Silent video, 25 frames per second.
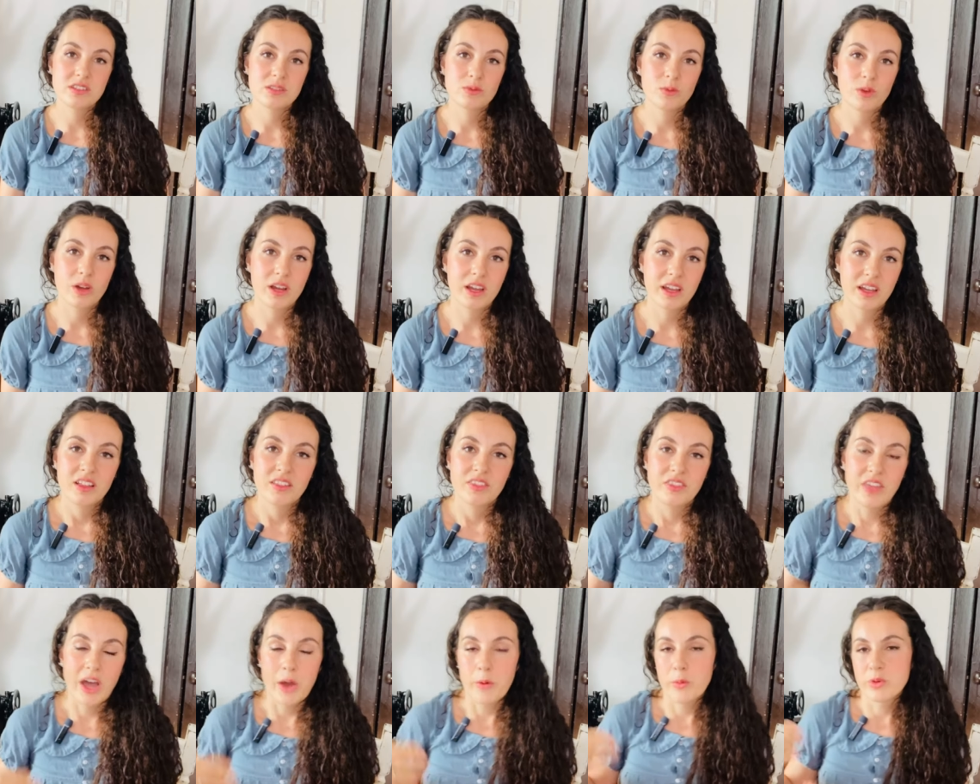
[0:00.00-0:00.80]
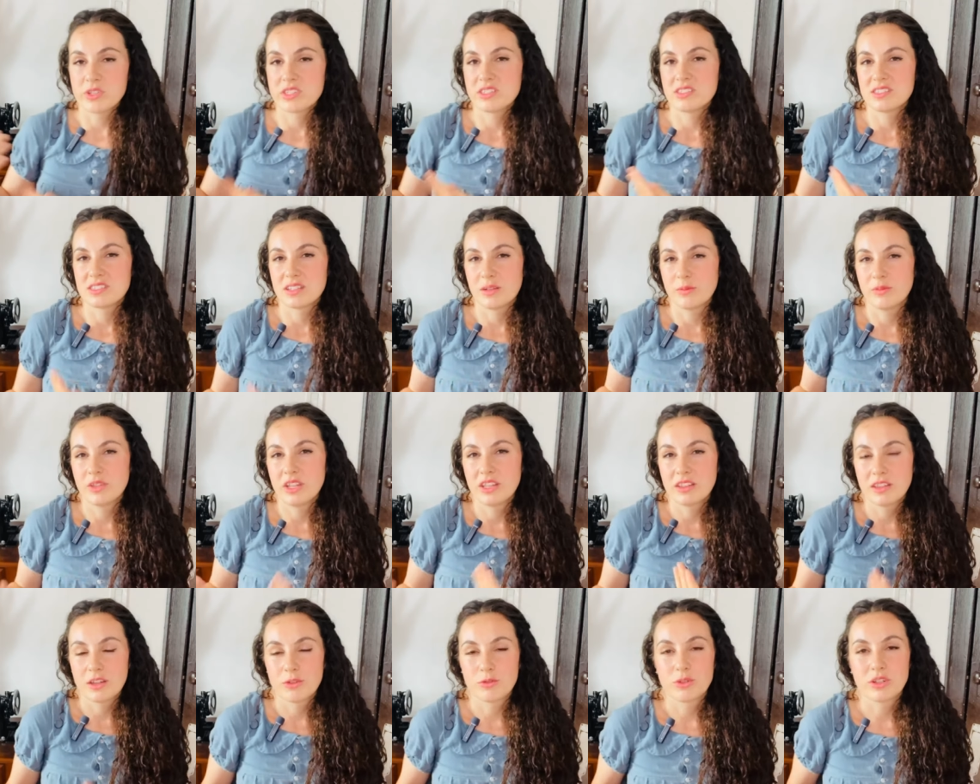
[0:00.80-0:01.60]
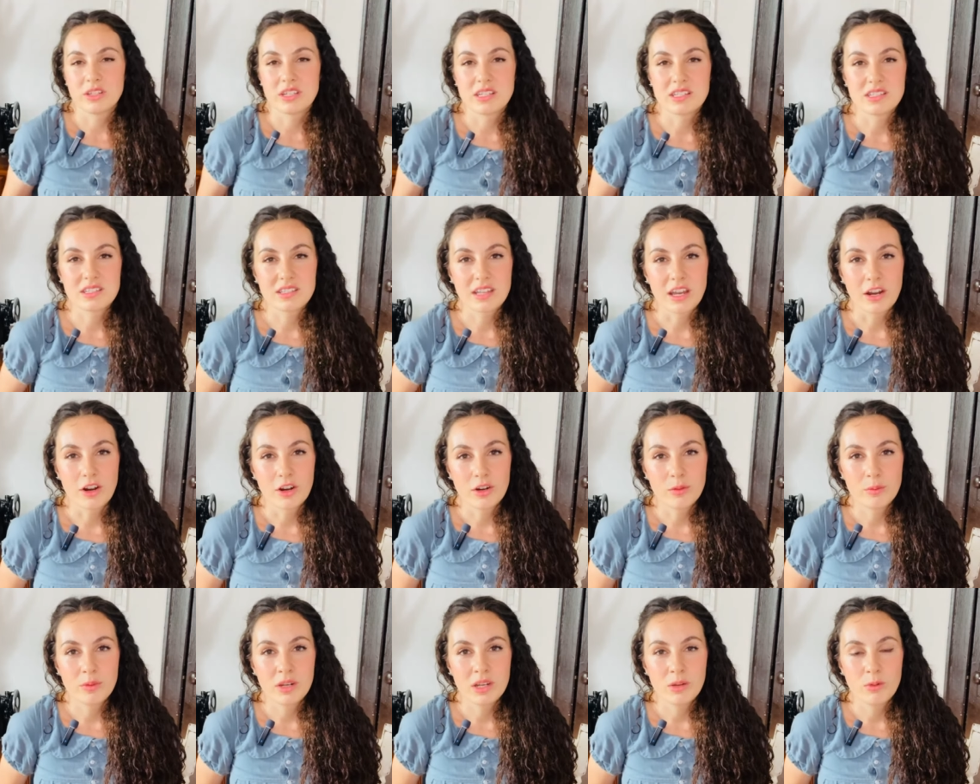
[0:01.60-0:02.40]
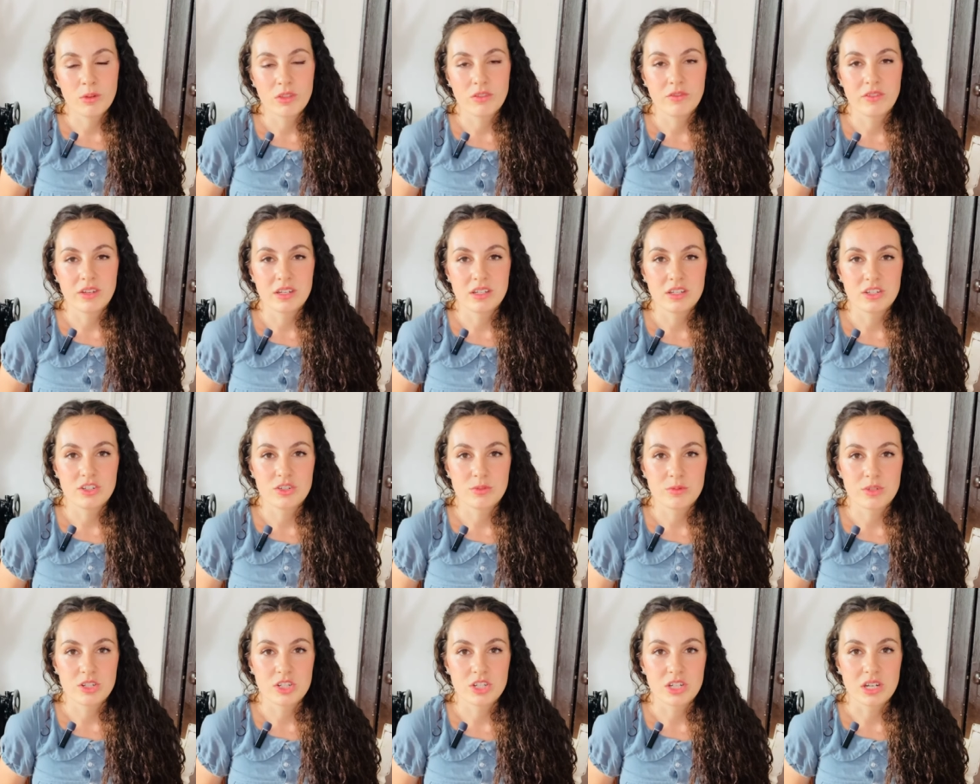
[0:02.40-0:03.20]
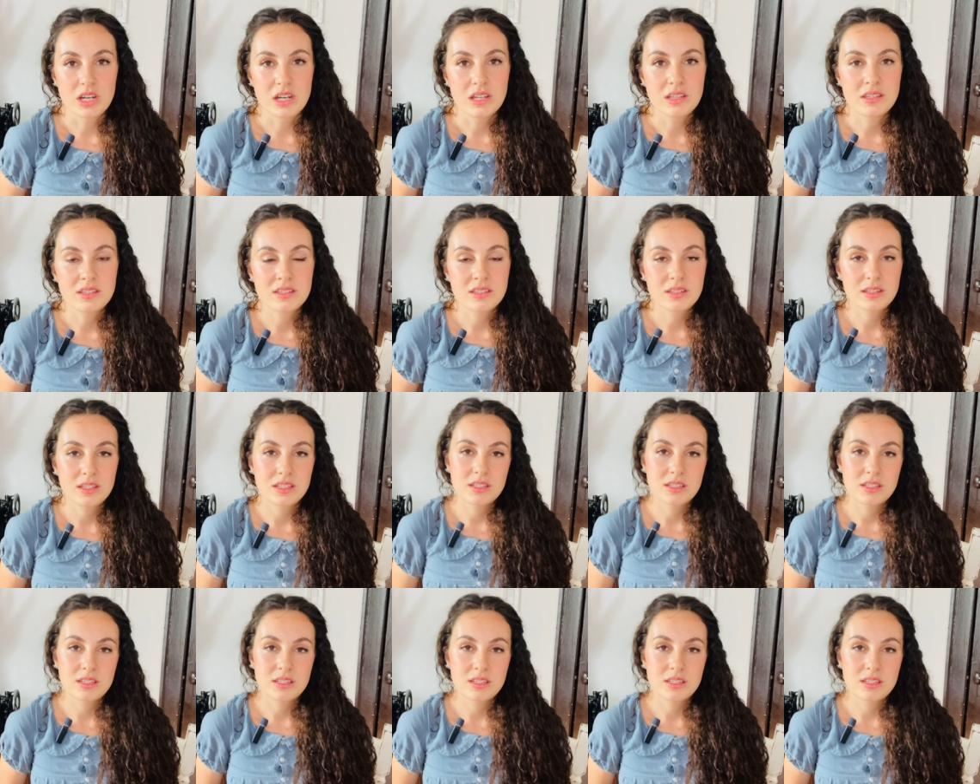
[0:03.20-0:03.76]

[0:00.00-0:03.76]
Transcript: why that wasn't something that really scared me with vintage machines. It's